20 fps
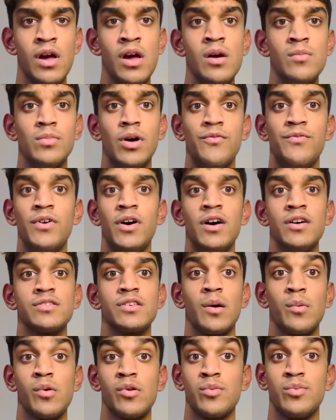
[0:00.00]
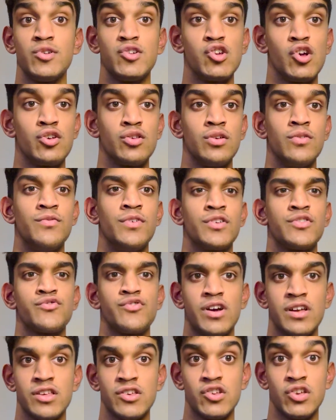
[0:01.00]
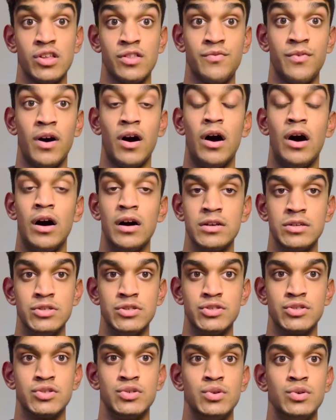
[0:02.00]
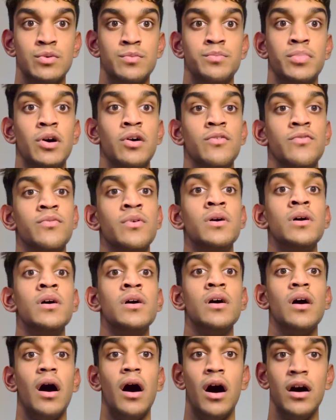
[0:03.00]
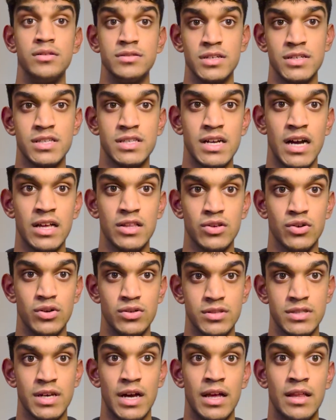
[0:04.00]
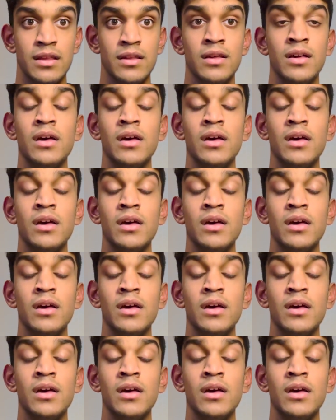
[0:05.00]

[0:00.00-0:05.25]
But first, I'm going to be showing you the strategies that I use to both understand content,